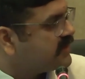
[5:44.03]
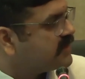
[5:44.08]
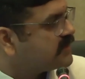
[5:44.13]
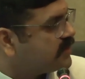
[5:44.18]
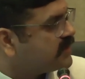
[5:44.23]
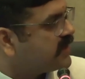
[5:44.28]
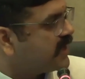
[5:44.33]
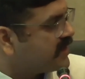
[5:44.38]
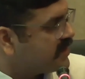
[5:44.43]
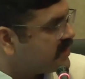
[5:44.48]

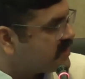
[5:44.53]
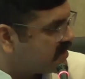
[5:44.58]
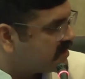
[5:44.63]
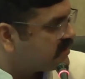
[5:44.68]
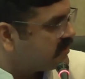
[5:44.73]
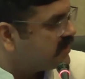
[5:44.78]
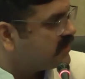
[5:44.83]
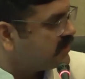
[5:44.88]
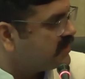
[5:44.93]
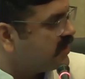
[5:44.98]
So that is
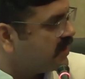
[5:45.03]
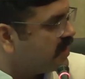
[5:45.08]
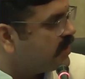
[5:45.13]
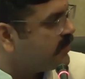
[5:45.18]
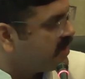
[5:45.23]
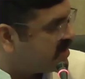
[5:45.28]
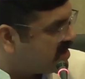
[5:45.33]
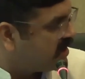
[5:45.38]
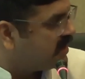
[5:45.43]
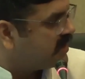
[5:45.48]
the
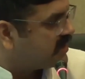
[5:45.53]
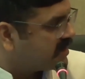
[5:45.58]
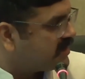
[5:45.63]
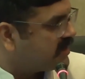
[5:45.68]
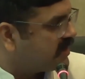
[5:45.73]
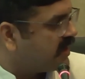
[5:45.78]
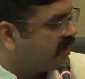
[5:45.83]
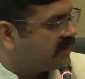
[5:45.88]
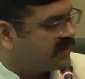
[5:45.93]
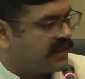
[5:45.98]
immediate,
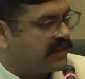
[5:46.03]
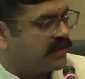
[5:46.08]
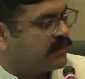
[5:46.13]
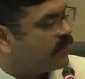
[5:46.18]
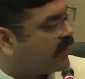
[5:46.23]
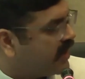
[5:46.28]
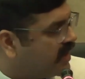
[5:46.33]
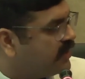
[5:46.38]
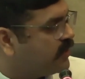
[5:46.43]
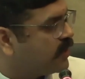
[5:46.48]
and then
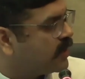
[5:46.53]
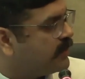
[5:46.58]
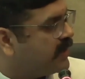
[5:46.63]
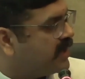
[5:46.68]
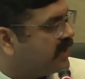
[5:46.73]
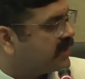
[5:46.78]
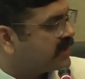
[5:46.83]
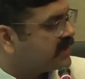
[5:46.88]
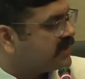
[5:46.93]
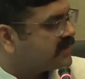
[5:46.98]
while you're
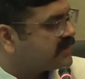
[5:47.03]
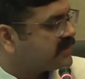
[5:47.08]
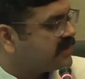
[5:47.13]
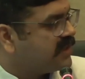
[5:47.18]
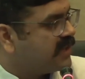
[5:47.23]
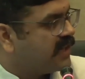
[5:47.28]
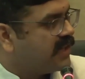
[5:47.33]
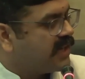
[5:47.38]
building this.